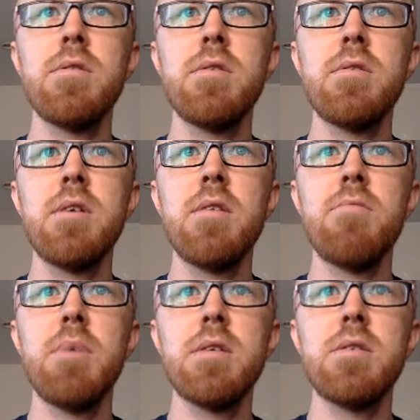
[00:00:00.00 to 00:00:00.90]
instead of
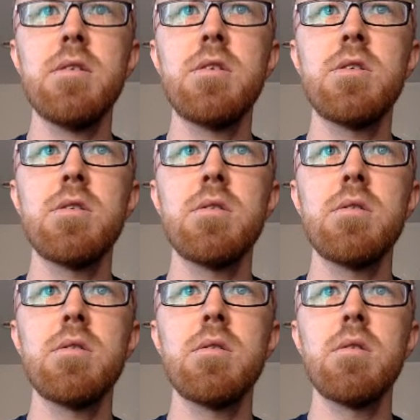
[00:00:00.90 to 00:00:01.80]
message,
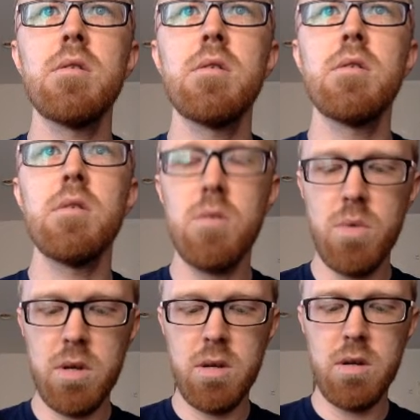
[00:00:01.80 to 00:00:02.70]

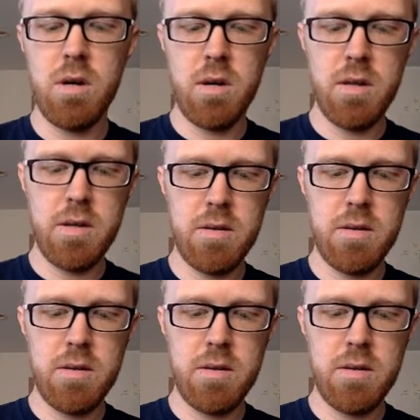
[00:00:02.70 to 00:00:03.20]
we can call it